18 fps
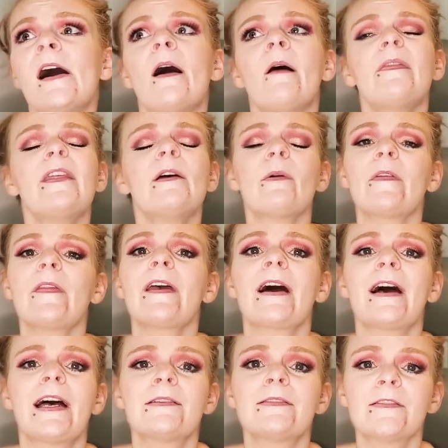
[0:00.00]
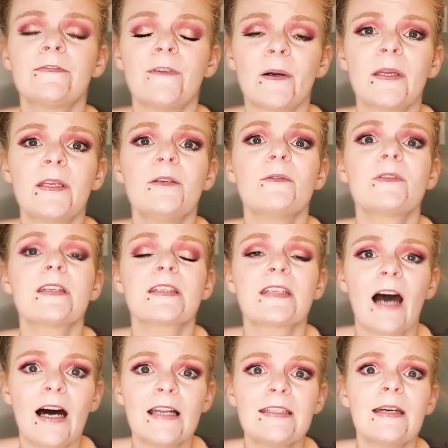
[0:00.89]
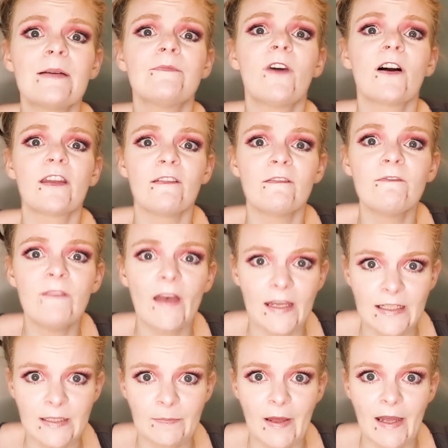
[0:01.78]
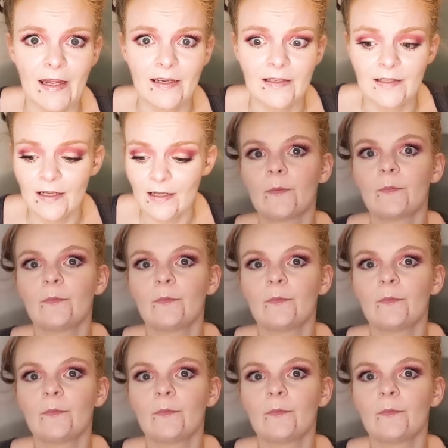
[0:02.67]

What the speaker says: The only thing I haven't fucking used is goddamn fucking face paint.